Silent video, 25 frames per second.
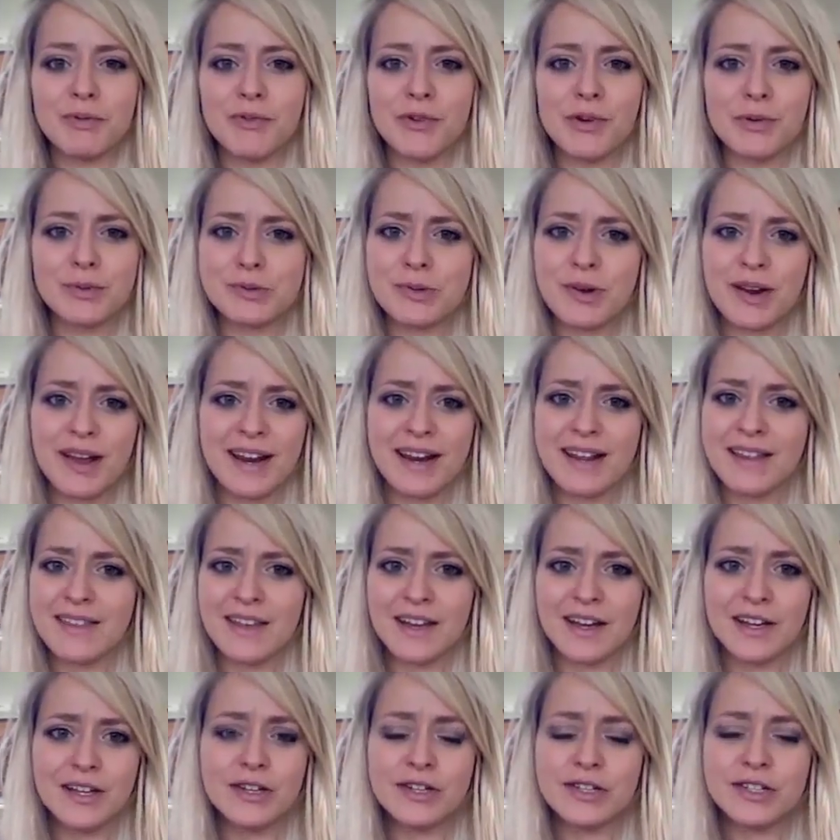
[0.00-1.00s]
Form Spring or
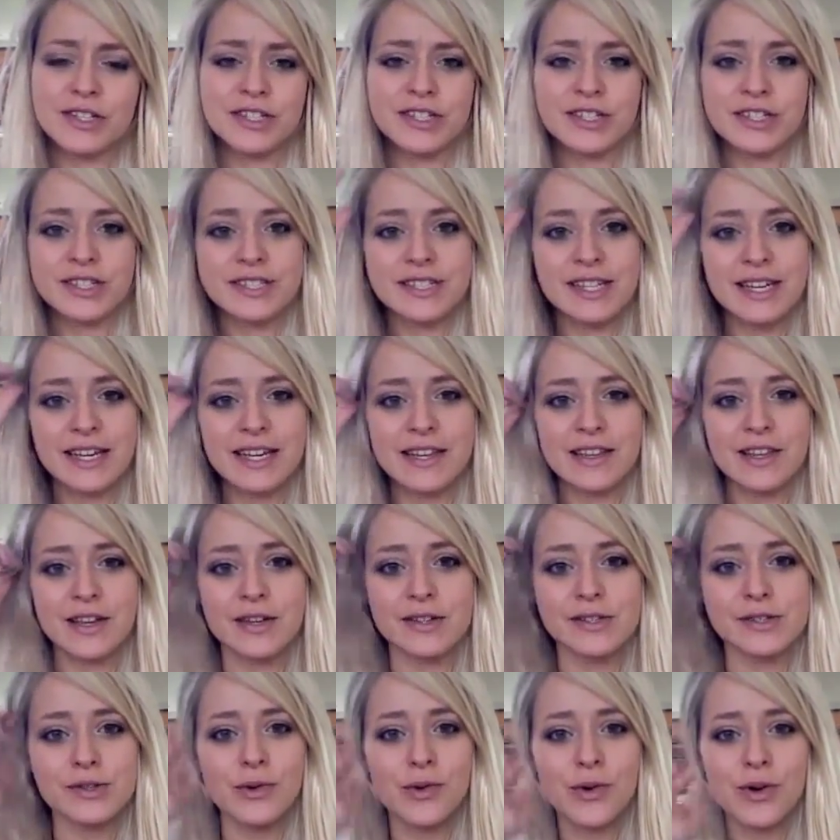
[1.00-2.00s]
anything. I usually just delete
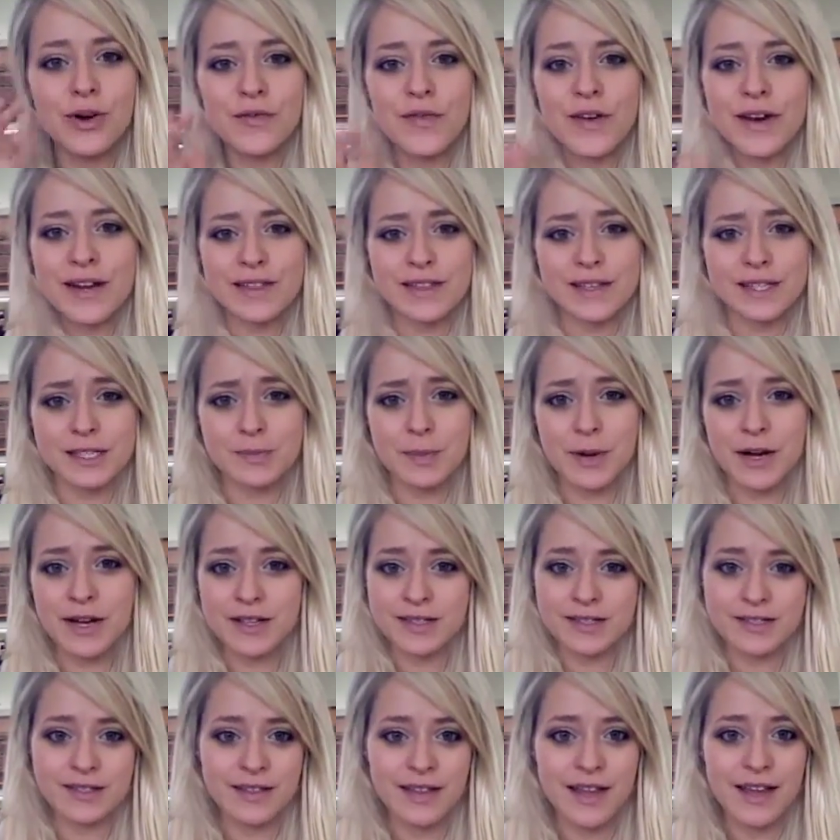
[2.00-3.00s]
those. Or if anything's
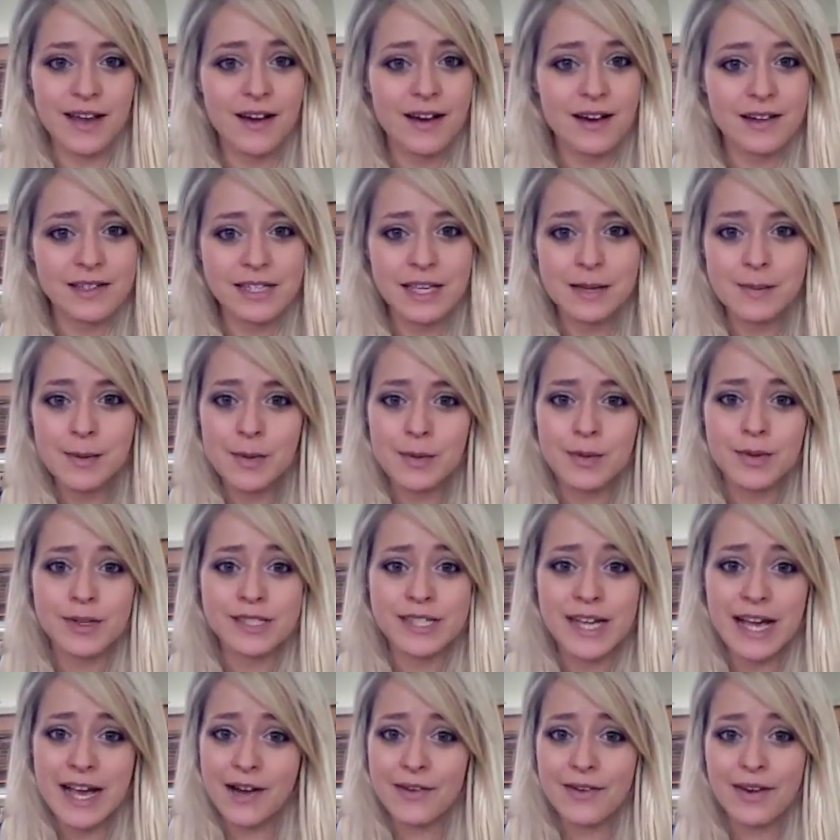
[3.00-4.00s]
personal, like asking me what
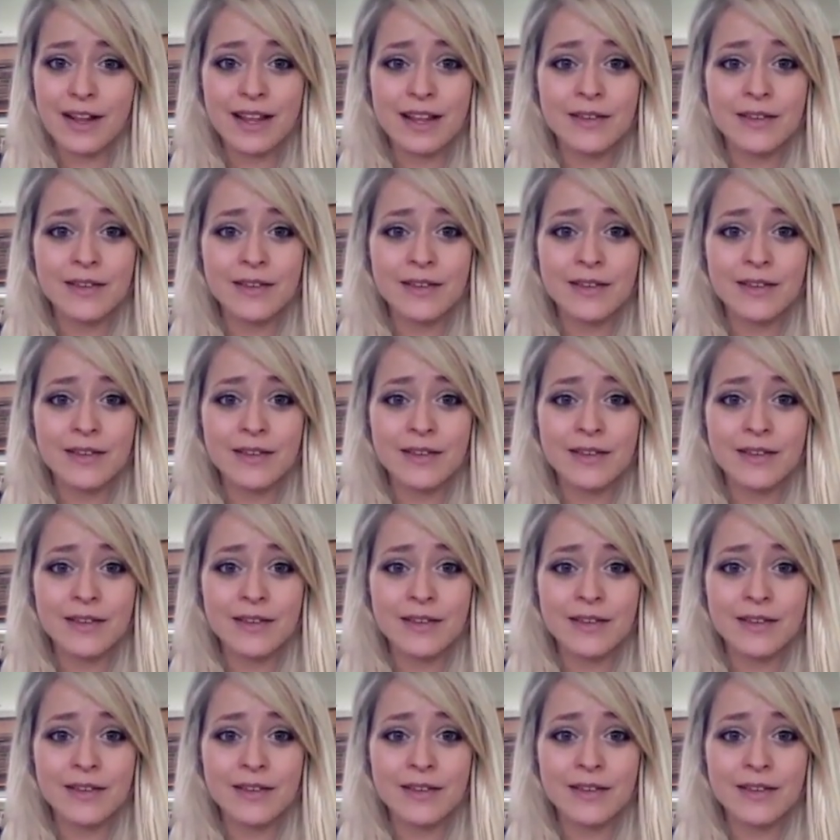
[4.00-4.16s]
town I